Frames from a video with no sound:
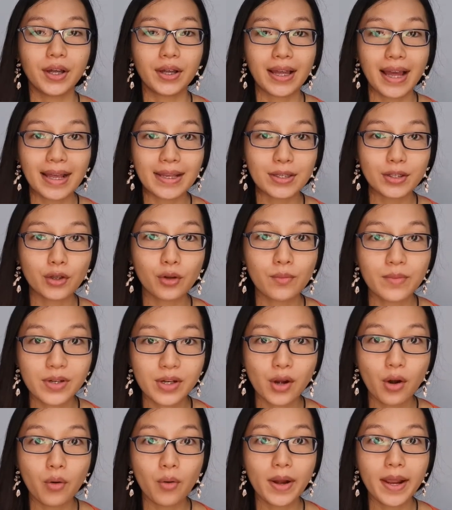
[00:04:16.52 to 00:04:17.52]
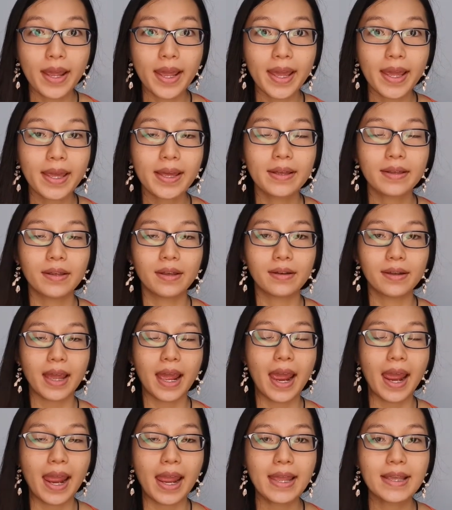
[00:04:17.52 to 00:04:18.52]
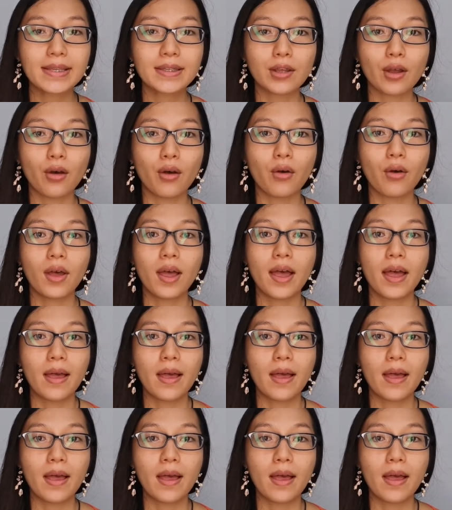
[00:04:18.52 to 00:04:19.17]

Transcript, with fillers: custom jewelry okay so